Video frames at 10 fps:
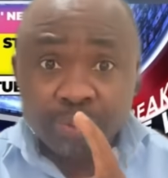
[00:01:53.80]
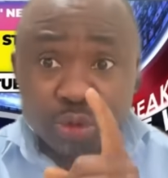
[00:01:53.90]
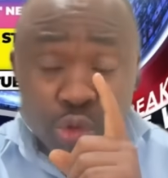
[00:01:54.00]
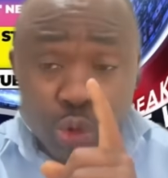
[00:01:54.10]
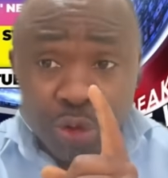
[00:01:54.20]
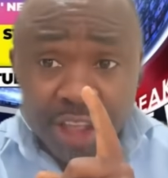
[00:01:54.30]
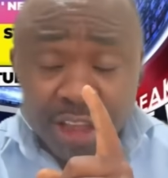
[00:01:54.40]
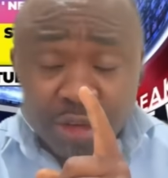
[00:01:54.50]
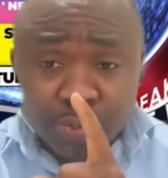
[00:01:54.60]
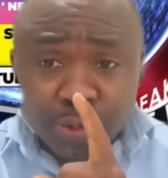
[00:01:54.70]
2
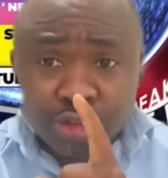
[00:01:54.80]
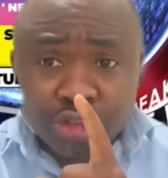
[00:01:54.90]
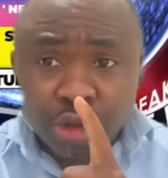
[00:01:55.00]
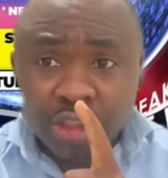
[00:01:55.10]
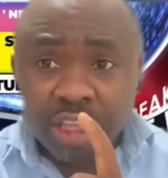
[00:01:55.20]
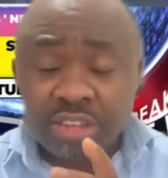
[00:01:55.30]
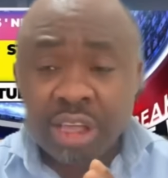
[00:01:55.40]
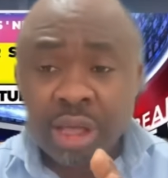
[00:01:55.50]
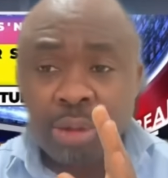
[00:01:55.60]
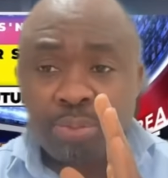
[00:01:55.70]
years
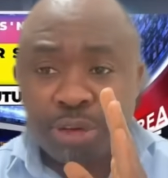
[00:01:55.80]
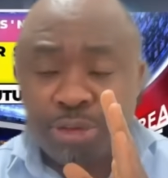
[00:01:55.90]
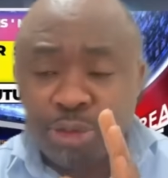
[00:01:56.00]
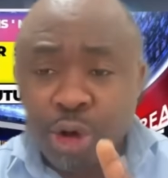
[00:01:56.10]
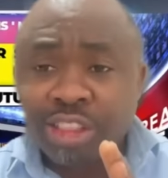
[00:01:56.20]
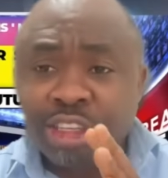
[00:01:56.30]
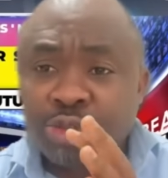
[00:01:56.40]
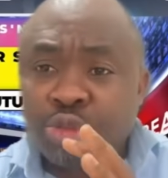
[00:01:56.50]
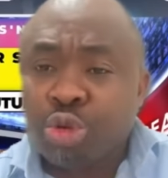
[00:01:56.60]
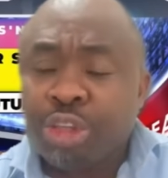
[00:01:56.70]
post-studies. Before the
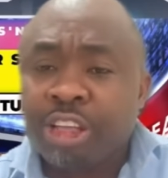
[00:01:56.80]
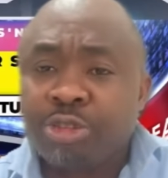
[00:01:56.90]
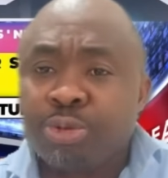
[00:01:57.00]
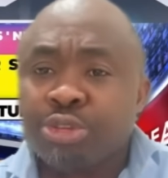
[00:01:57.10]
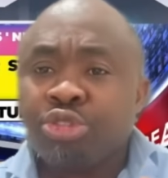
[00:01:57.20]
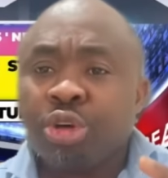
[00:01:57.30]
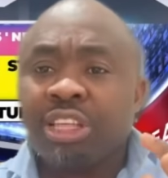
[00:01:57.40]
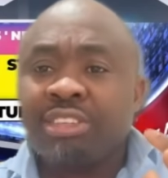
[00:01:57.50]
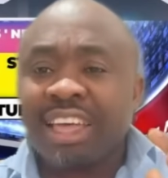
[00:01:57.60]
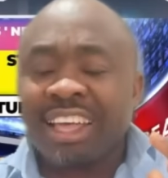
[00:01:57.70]
2 years
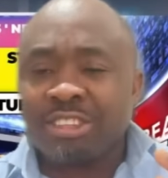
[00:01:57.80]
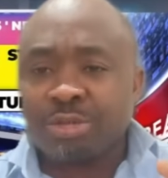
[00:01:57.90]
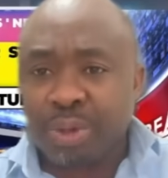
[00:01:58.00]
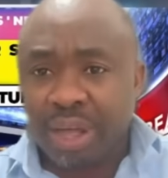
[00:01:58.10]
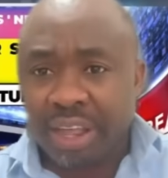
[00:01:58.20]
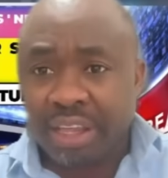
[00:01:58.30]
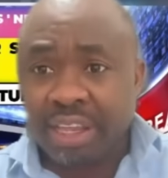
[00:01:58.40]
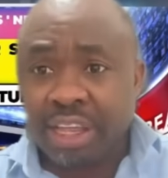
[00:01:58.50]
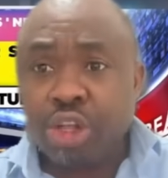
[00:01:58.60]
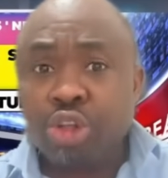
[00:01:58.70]
post-studies expire,
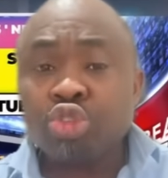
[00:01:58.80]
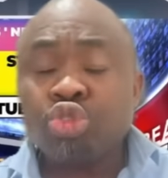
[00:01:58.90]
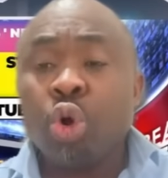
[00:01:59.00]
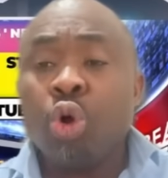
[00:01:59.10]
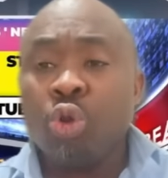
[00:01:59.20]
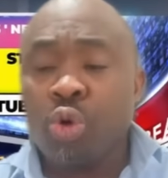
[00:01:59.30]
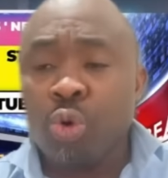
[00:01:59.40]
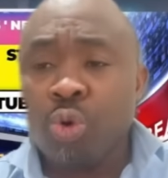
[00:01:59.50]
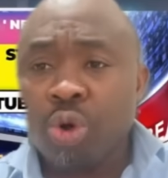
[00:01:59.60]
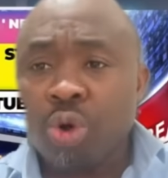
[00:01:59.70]

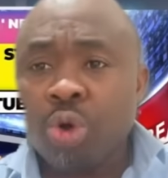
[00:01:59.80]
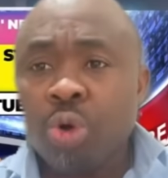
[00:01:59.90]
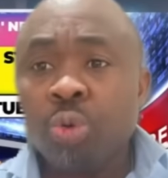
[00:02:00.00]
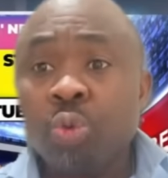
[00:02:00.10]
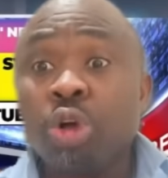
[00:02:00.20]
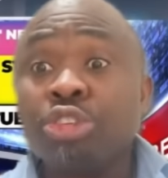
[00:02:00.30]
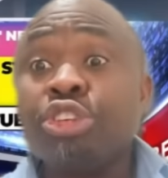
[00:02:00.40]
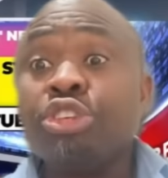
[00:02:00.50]
Tolu was